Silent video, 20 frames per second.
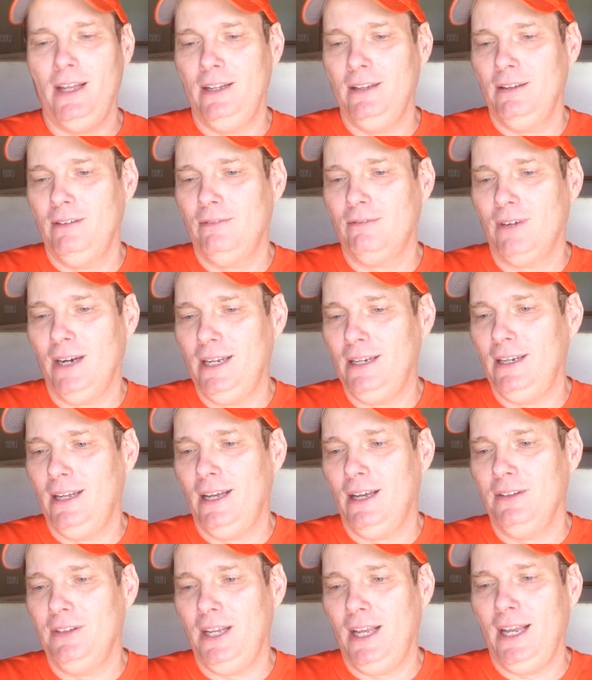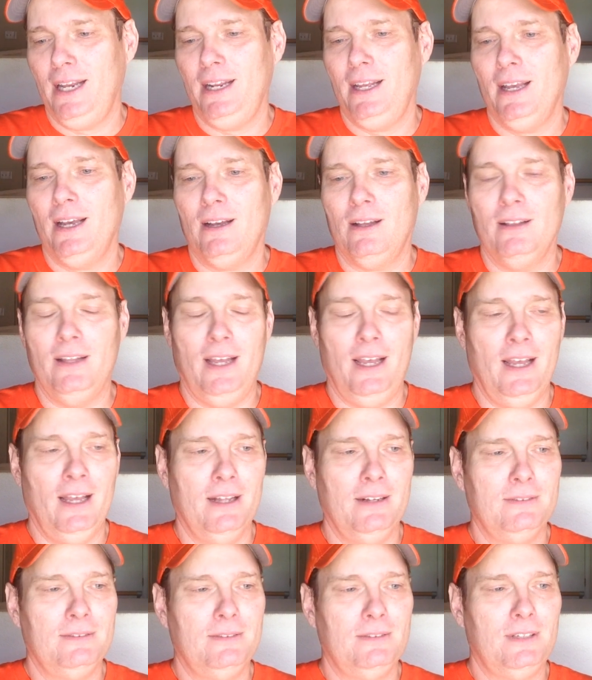And right now, the ADL
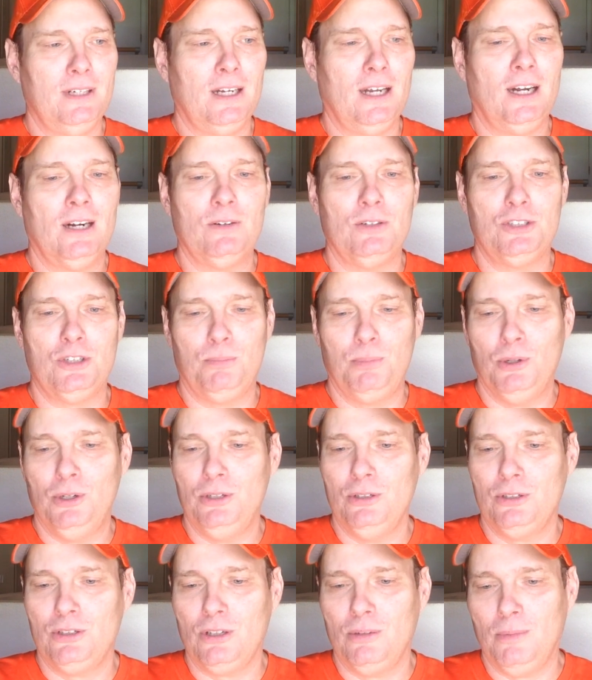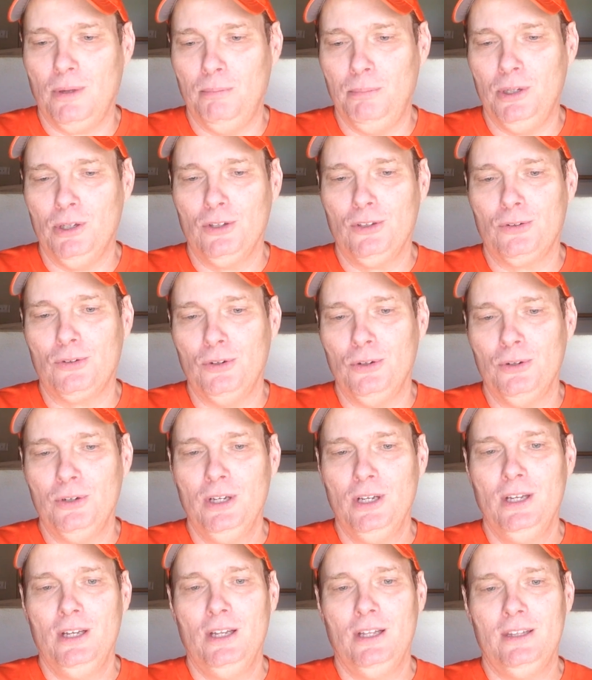and the Congress are putting a bill
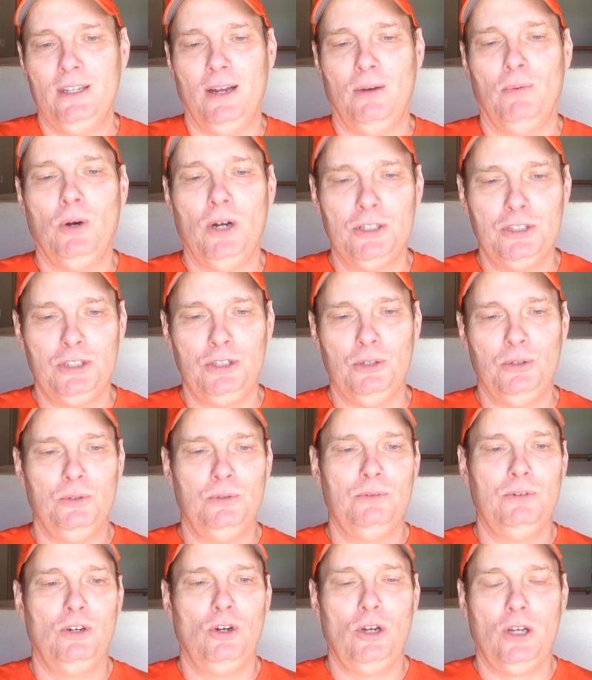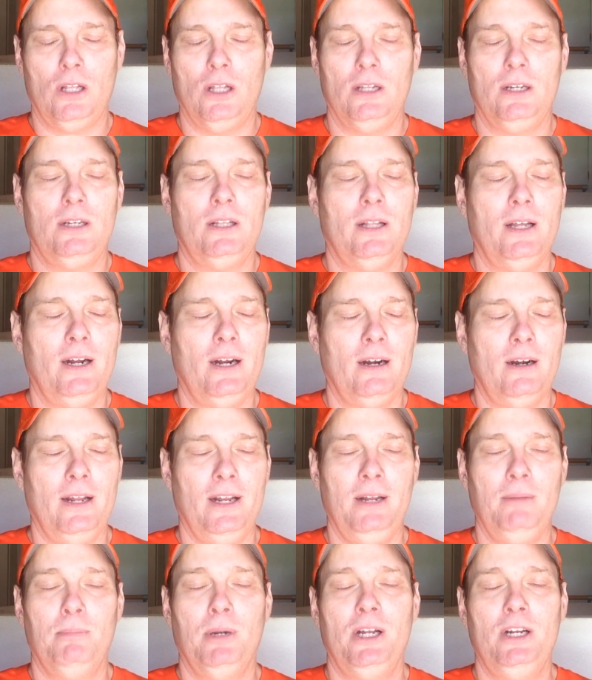through that wants to declare
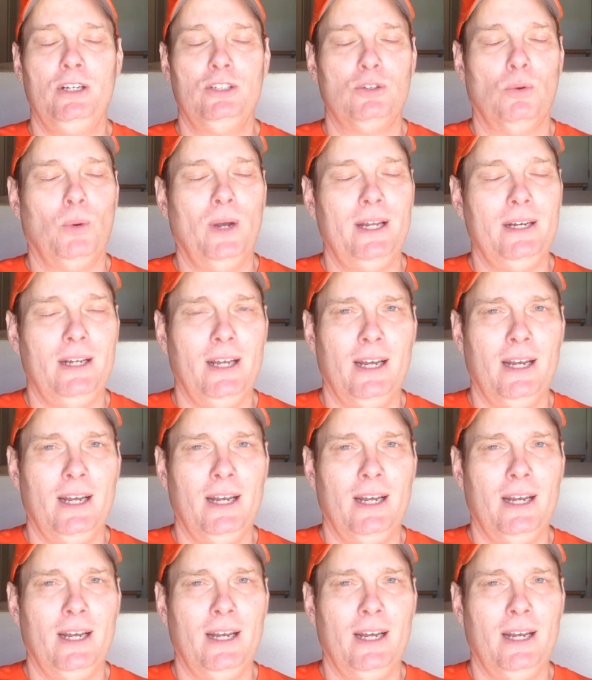anybody who's a white